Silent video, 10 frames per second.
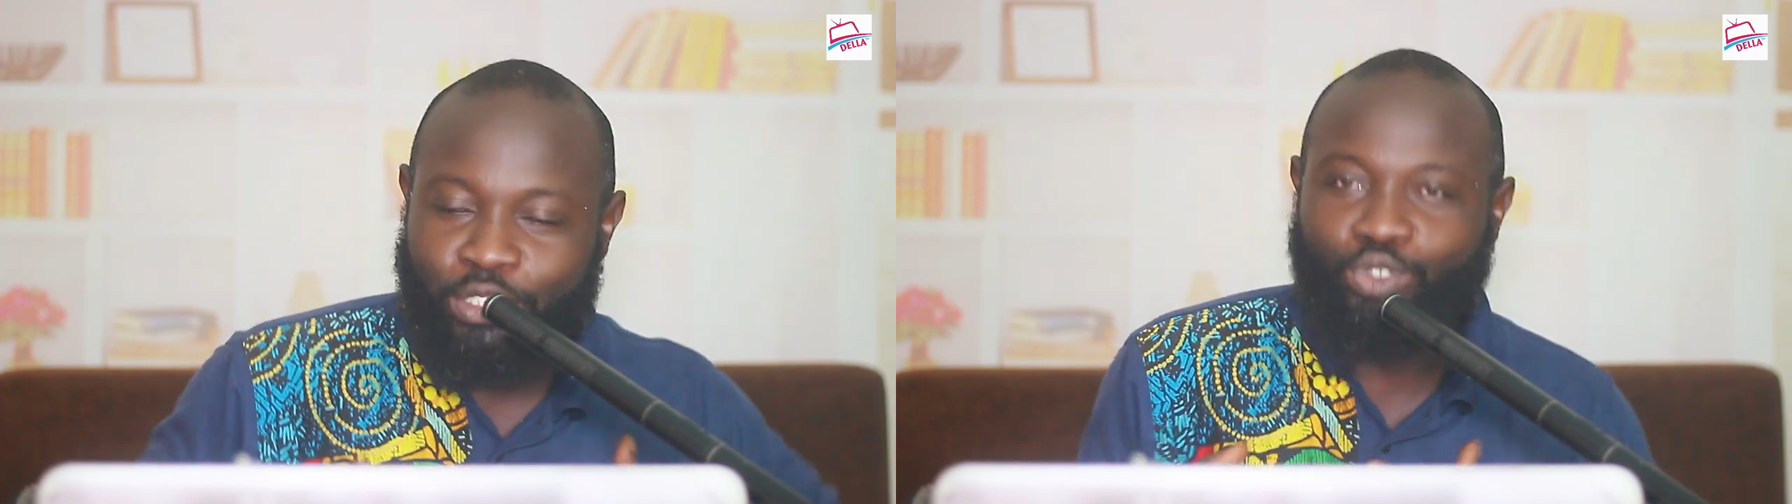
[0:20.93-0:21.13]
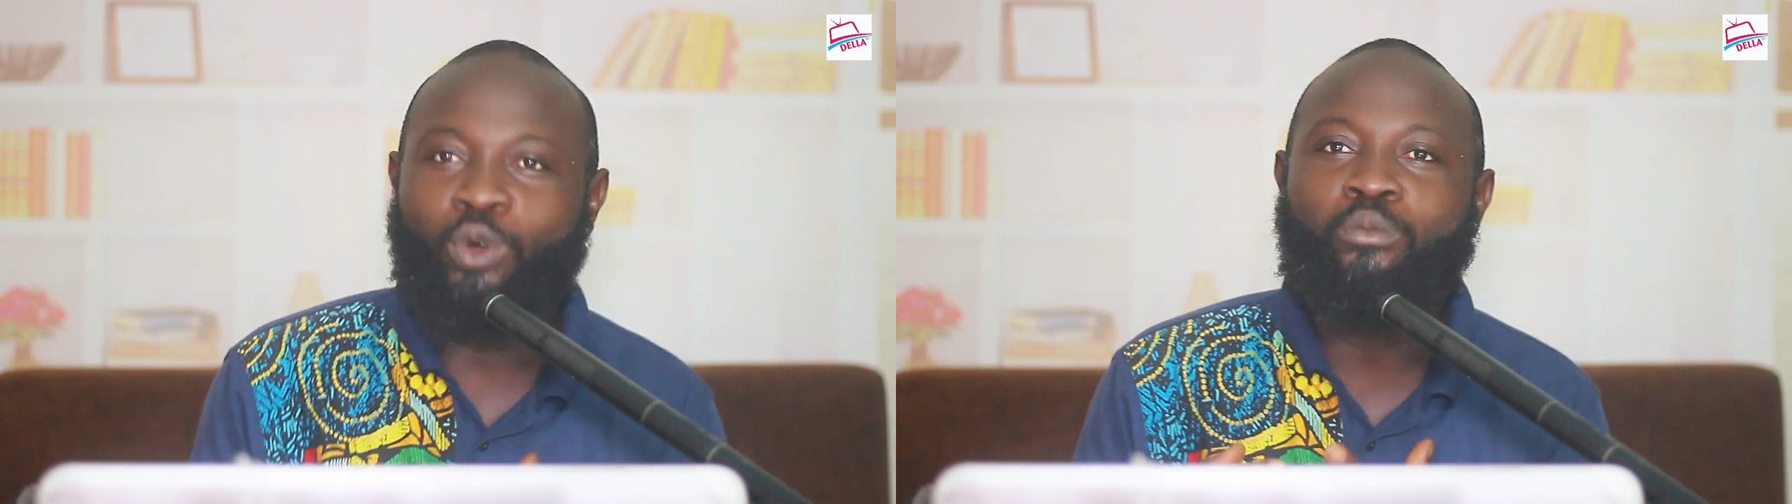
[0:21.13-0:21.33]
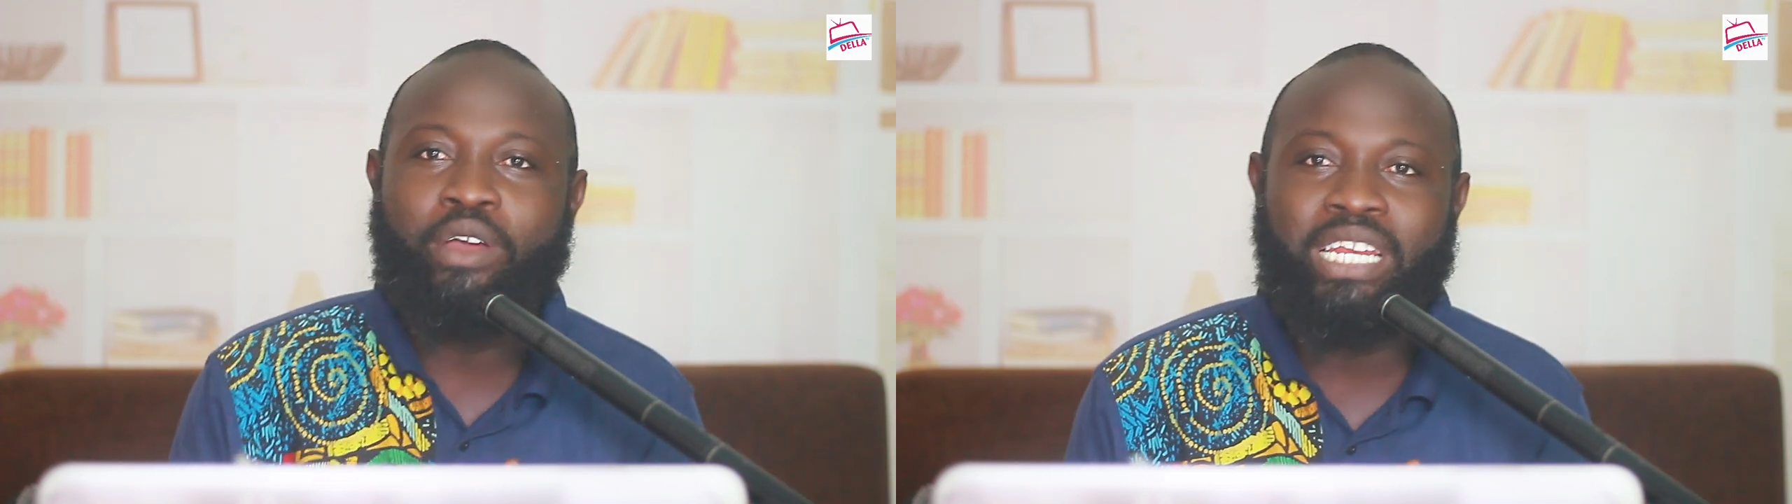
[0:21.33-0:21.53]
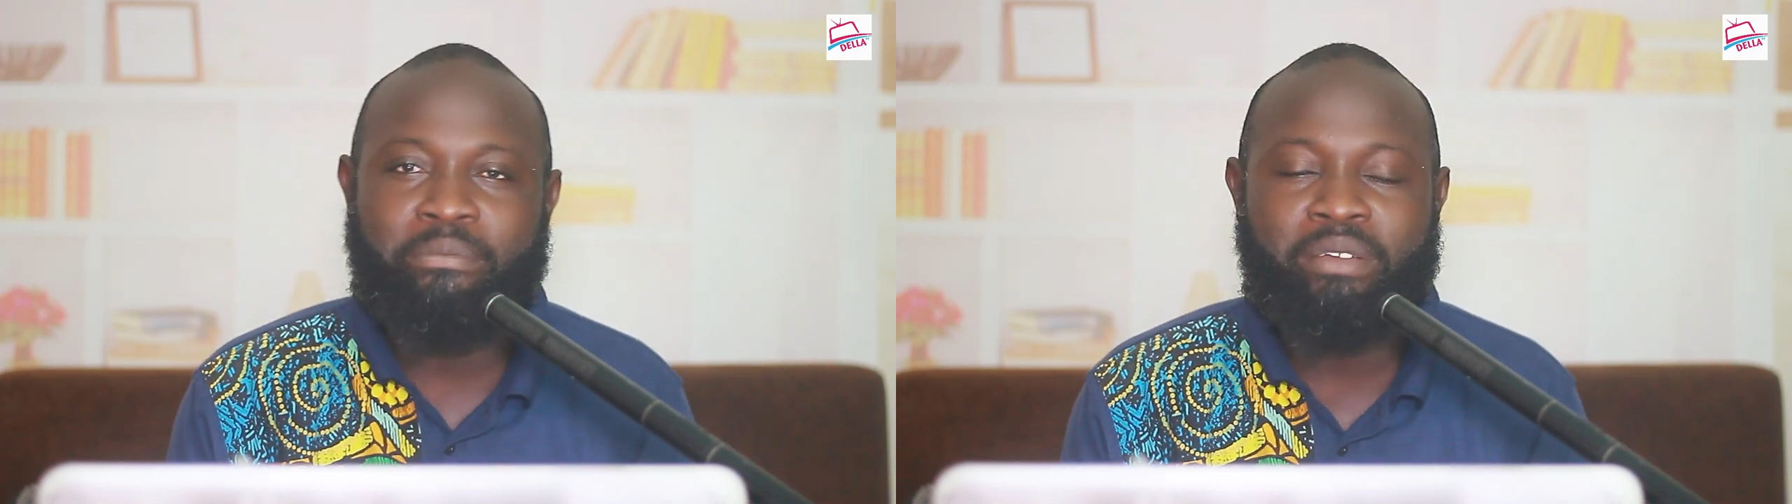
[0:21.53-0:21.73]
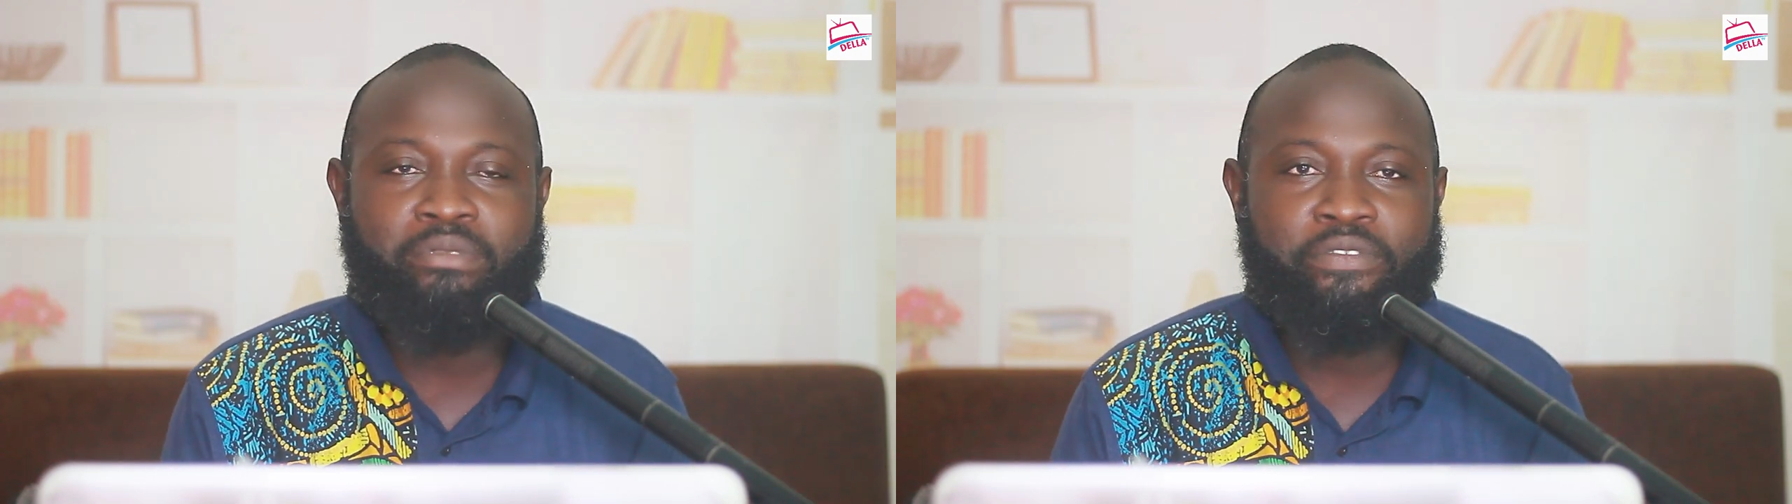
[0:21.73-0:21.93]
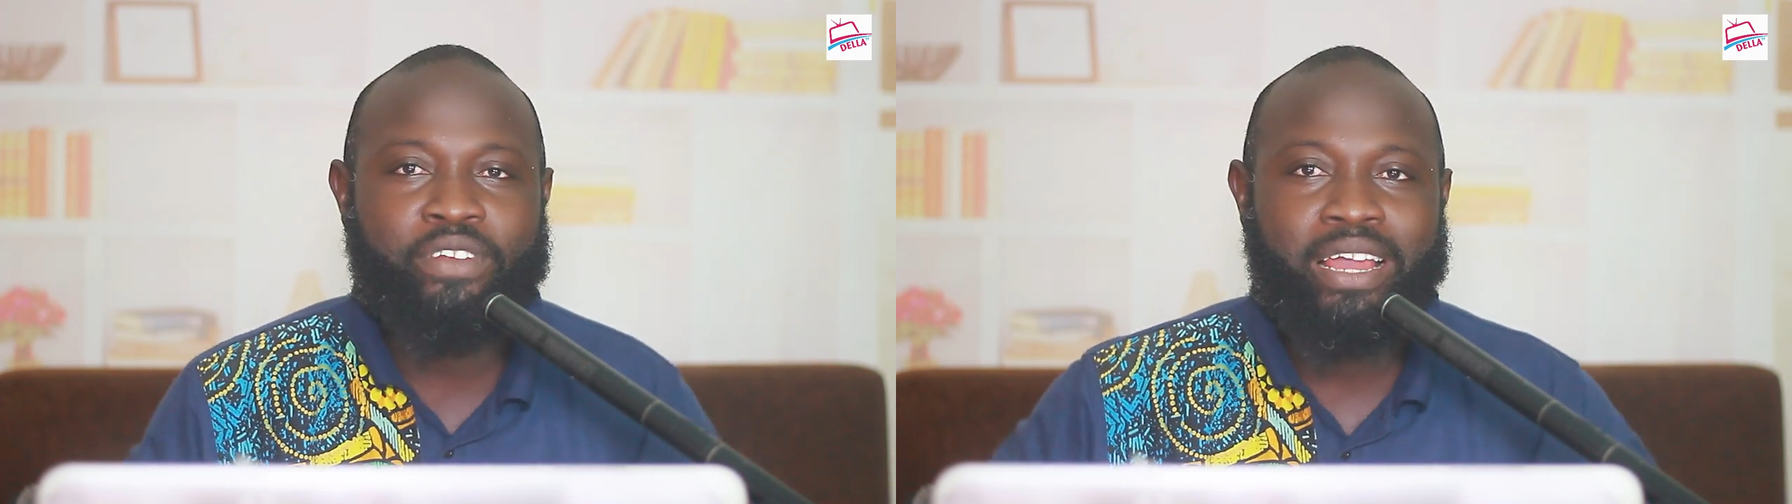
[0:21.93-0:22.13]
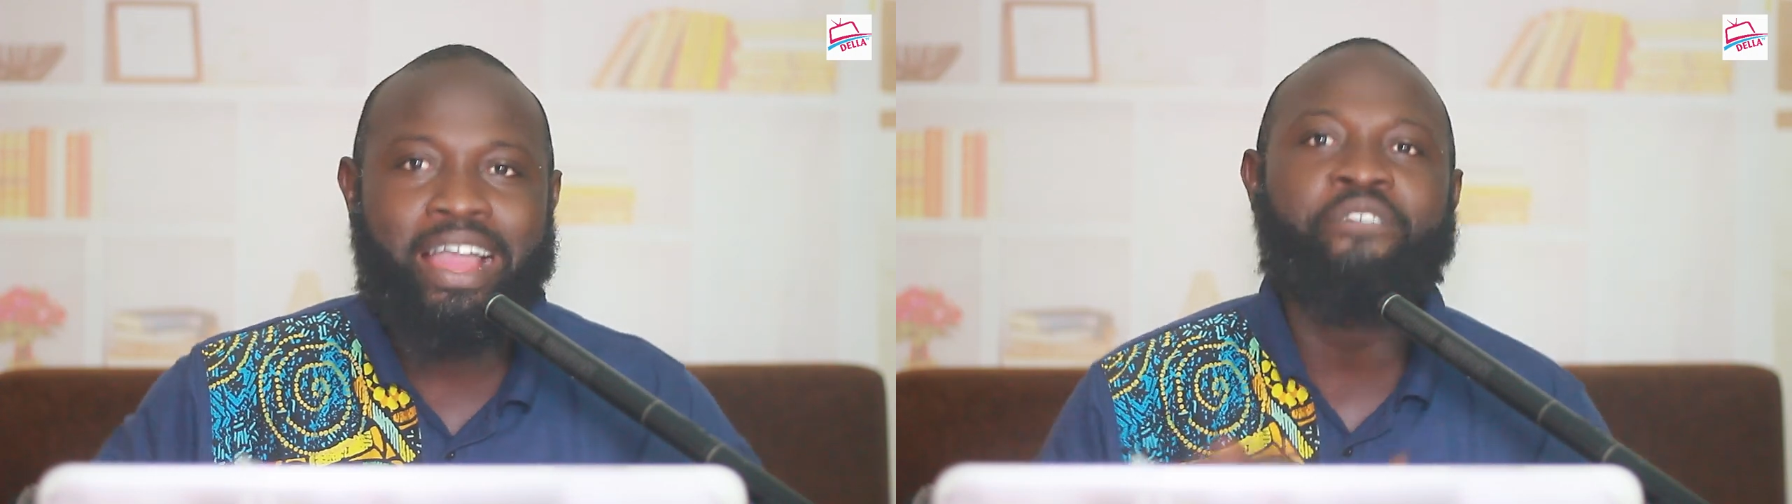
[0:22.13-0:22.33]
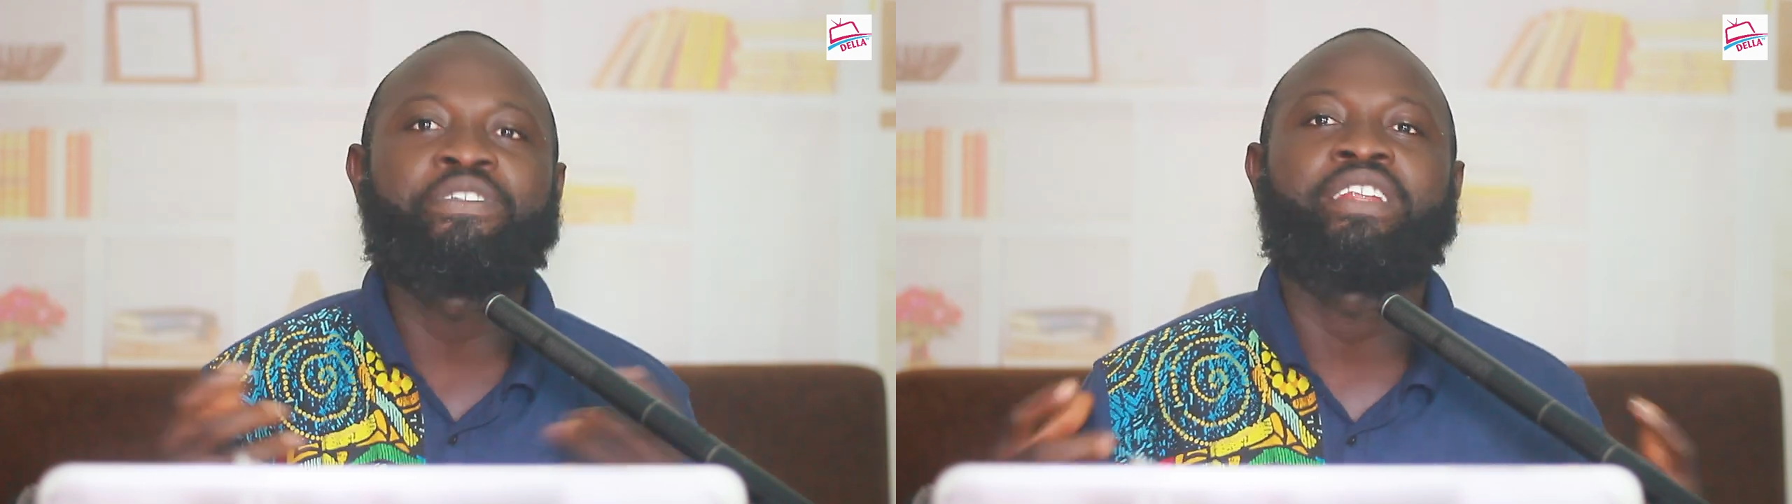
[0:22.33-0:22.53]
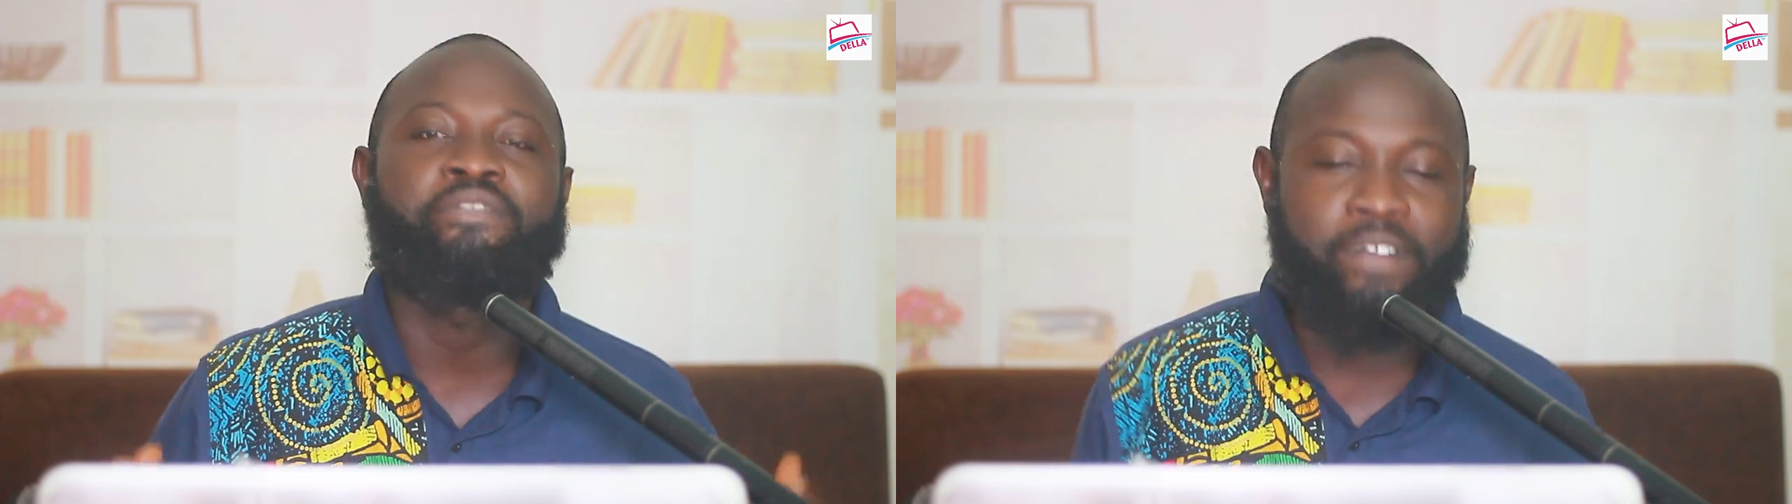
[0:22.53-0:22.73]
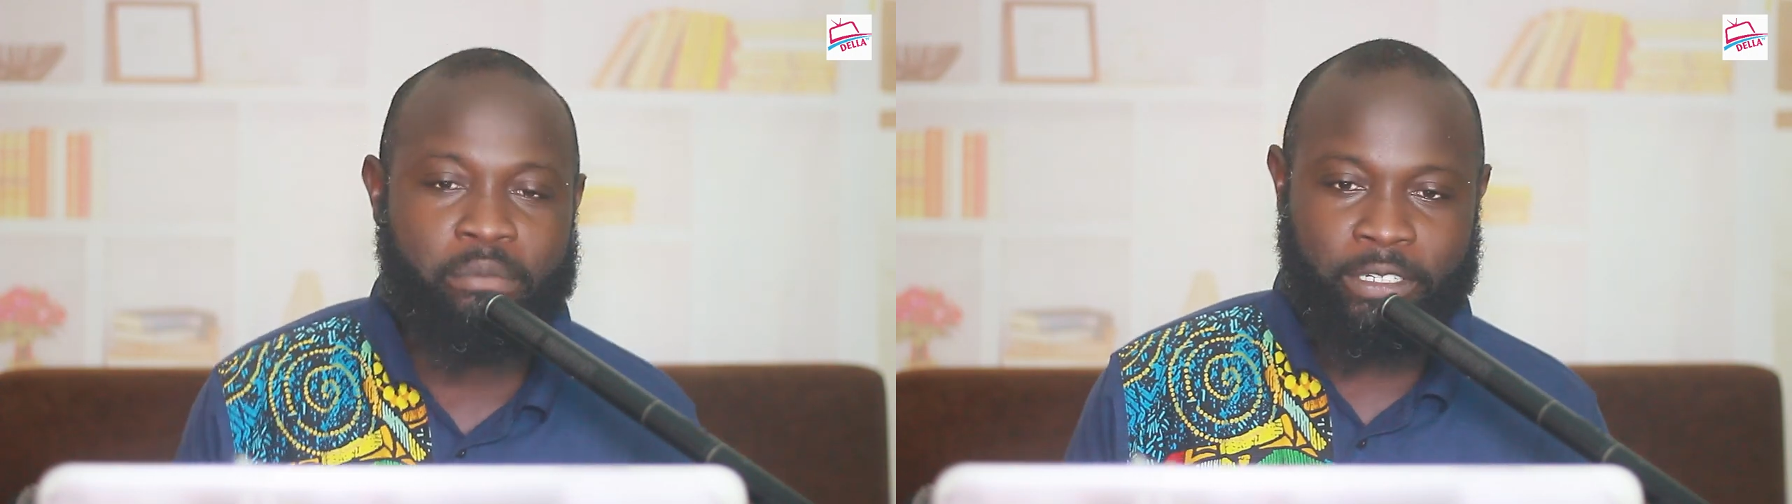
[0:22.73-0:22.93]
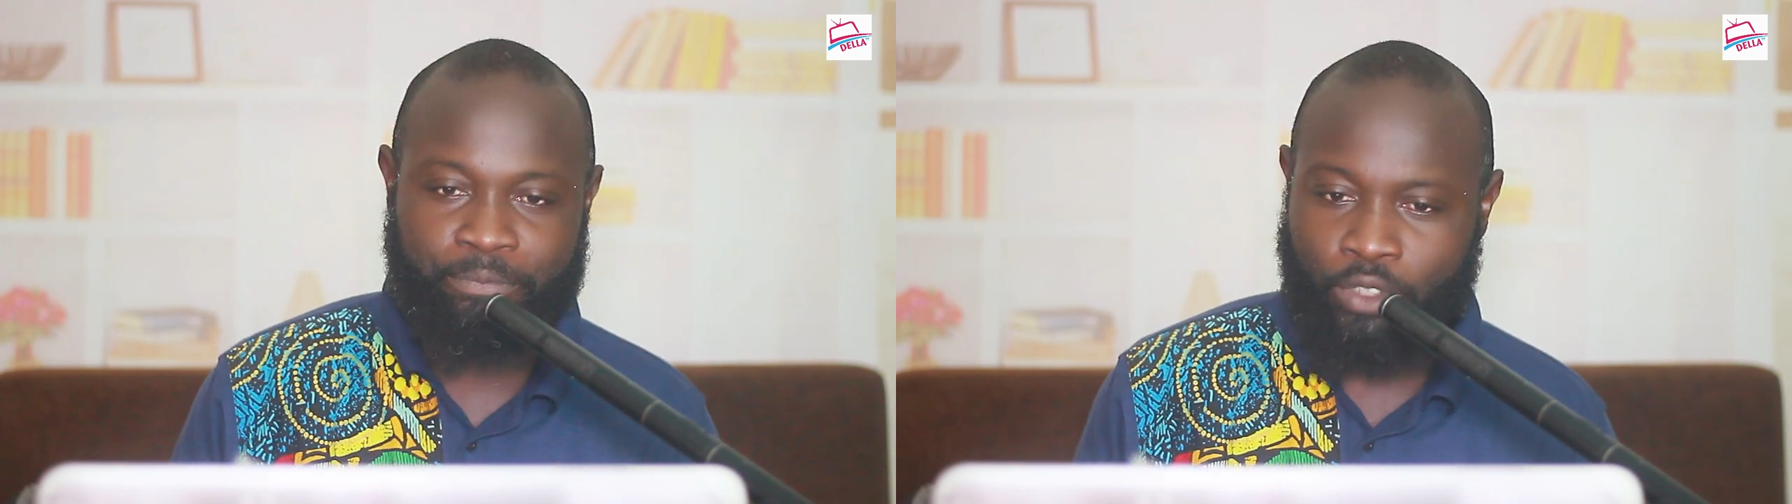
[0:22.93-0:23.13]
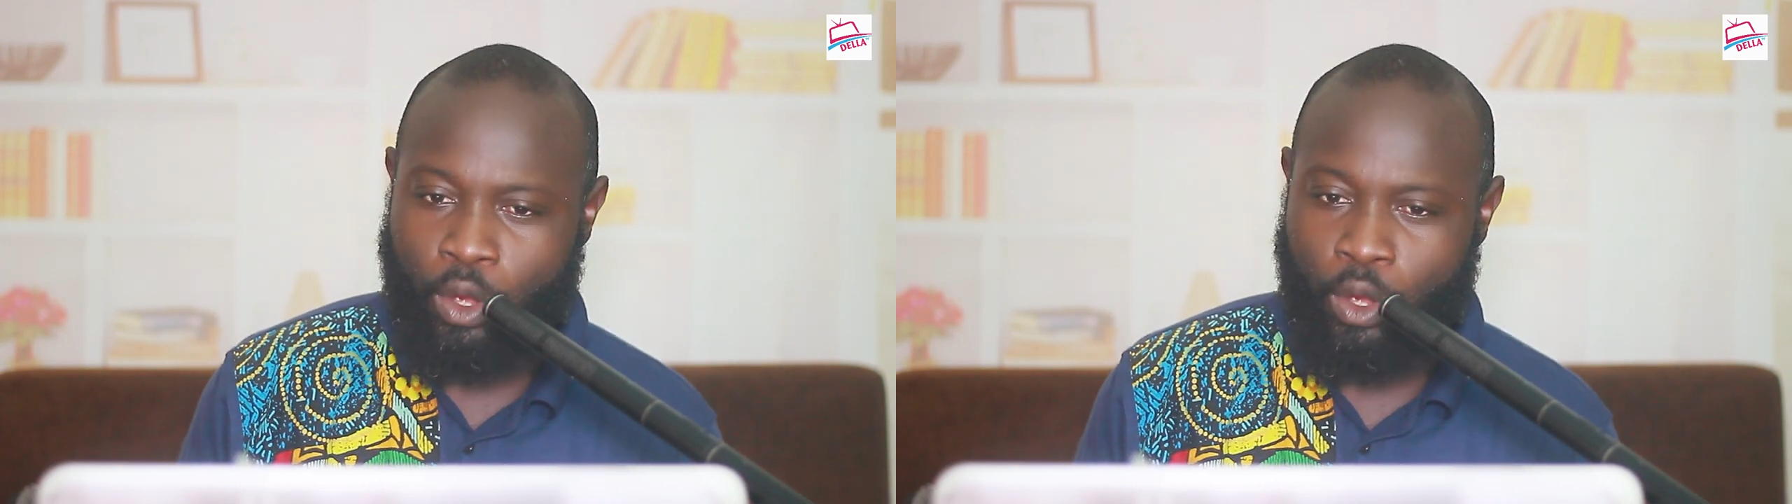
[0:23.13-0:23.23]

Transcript: Stonebwoy, they make me feel like having a family.